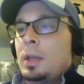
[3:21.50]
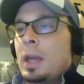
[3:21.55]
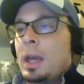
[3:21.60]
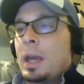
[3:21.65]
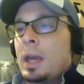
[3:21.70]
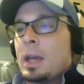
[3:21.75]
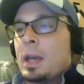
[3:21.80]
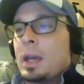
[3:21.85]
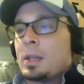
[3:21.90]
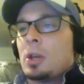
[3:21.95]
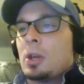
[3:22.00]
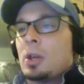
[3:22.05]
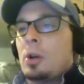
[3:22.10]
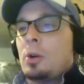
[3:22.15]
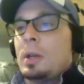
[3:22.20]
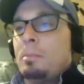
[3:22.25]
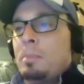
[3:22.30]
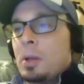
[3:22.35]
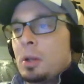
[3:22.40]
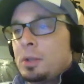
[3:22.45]
Yeah, so
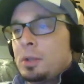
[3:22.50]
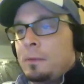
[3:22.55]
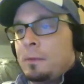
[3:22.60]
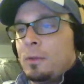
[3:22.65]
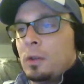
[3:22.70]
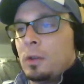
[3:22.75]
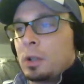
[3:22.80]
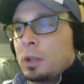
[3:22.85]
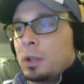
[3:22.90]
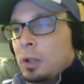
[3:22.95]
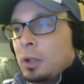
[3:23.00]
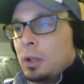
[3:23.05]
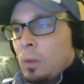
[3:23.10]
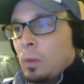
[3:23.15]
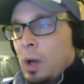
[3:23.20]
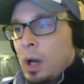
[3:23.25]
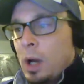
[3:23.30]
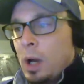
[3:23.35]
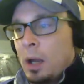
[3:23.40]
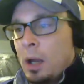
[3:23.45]
he built it for a
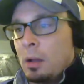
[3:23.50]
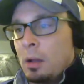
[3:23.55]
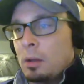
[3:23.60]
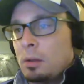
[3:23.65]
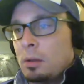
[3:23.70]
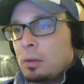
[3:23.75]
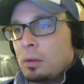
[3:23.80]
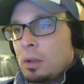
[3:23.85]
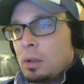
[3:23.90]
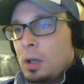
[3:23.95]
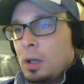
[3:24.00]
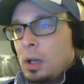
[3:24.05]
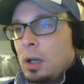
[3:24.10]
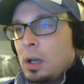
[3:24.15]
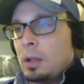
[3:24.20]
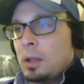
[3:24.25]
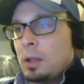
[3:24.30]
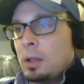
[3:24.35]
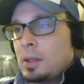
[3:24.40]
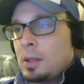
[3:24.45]
little while.
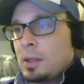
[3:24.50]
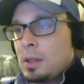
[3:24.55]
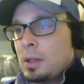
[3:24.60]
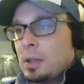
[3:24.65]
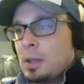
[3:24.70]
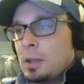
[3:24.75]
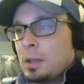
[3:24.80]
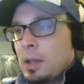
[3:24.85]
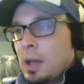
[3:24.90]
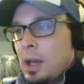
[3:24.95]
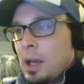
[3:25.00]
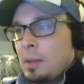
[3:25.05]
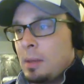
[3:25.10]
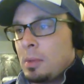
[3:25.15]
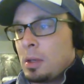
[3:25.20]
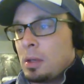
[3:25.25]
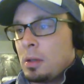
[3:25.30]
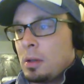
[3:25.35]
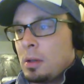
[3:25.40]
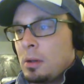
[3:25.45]
Let's see the
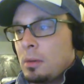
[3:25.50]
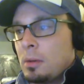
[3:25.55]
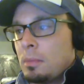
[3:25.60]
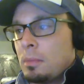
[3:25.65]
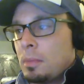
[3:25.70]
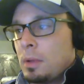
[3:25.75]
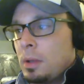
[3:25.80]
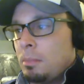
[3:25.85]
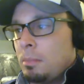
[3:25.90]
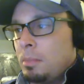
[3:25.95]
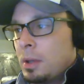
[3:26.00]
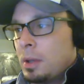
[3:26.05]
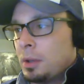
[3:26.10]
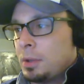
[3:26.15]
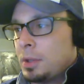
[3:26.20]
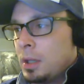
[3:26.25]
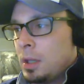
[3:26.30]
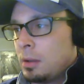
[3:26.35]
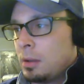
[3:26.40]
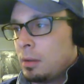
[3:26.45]
timing here. He
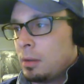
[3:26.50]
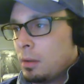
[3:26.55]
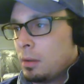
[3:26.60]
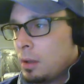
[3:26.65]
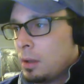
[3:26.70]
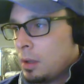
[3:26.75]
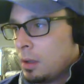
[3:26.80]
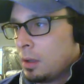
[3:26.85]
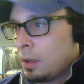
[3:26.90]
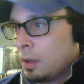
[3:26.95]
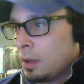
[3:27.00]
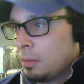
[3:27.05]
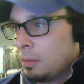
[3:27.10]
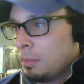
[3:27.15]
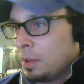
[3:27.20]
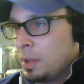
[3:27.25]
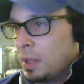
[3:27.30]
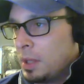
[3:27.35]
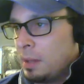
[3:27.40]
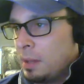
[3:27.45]
built it,
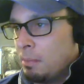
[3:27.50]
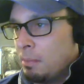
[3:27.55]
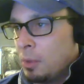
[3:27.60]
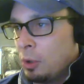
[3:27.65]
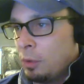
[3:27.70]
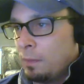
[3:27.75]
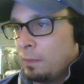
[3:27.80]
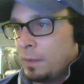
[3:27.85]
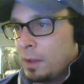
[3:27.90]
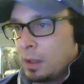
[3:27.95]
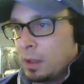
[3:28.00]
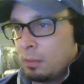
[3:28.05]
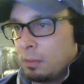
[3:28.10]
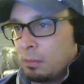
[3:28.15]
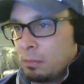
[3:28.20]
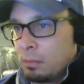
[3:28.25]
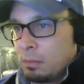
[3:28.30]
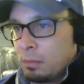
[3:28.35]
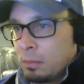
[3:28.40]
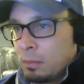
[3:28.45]
but then he moved it
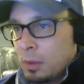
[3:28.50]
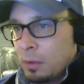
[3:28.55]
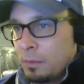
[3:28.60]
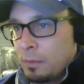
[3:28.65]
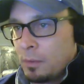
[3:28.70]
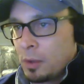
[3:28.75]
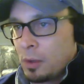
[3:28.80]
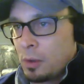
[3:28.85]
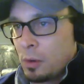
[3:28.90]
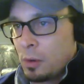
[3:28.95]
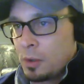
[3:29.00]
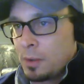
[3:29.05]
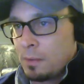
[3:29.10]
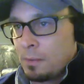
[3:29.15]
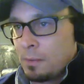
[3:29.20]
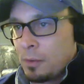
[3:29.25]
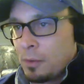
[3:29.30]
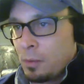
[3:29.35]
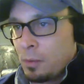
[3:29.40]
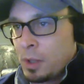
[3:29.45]
over the course
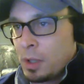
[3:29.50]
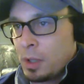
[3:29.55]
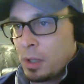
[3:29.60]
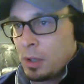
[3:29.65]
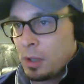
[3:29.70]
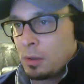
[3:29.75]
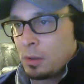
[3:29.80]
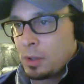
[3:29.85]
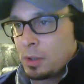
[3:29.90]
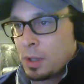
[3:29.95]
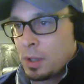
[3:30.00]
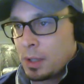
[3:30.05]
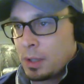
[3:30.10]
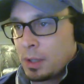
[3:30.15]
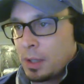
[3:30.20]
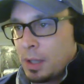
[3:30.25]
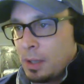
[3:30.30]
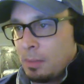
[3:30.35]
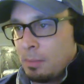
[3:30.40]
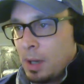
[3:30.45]
of 3 years, like
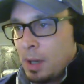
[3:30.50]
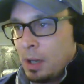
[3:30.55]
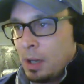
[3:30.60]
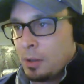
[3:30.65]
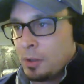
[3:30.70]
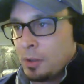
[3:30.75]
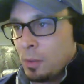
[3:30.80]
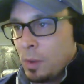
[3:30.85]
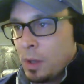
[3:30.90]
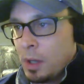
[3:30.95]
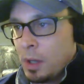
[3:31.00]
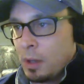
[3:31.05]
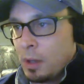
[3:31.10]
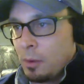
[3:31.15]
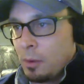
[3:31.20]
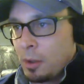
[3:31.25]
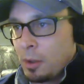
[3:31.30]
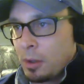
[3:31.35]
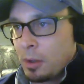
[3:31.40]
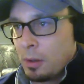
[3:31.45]
10 miles away
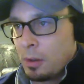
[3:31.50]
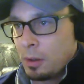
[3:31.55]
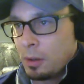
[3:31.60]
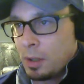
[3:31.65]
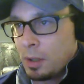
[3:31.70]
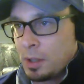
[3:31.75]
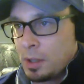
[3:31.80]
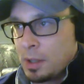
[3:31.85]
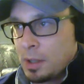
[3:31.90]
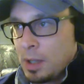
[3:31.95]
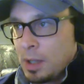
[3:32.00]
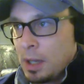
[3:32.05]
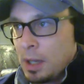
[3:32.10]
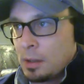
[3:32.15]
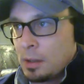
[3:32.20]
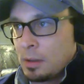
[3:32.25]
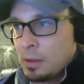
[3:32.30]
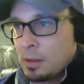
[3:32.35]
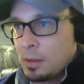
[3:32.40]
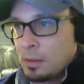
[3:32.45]
where it currently
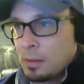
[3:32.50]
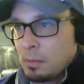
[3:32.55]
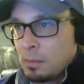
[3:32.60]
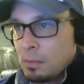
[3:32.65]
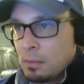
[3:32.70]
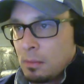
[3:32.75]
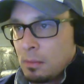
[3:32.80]
stands.